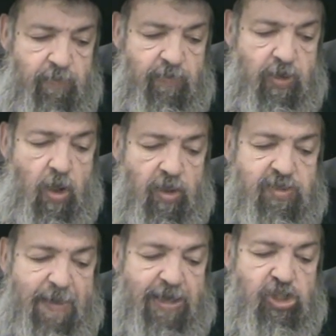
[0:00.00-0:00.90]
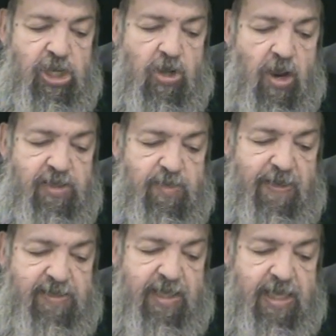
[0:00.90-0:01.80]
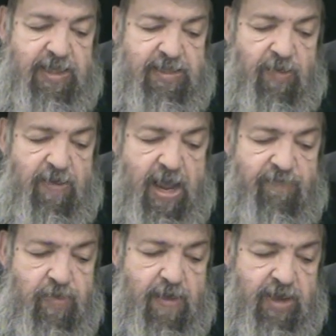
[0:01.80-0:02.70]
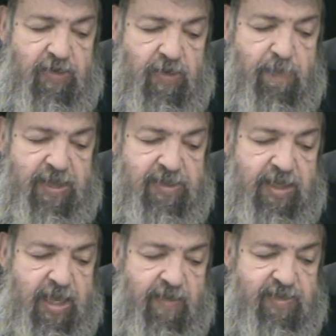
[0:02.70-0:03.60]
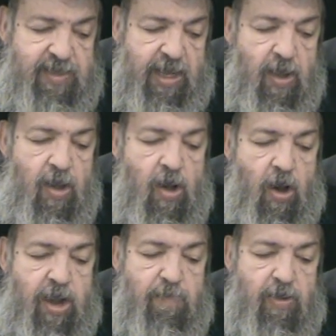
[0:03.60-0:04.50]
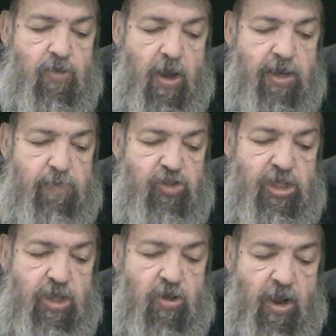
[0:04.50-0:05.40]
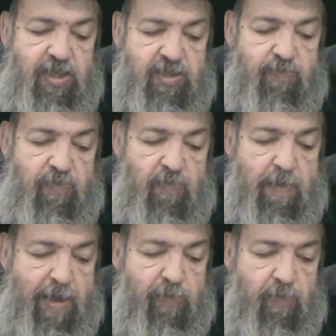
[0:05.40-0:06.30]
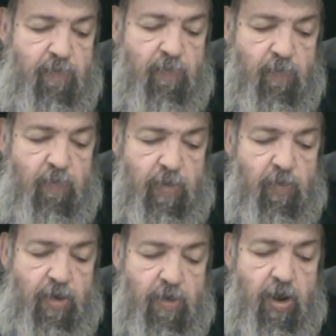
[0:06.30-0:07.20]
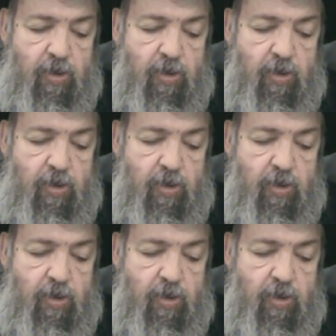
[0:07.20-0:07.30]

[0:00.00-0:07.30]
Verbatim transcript: The Kolzman she yikonis basic kise, whenever you enter the base, kisa, Oimer koidim she yikonis, remember we were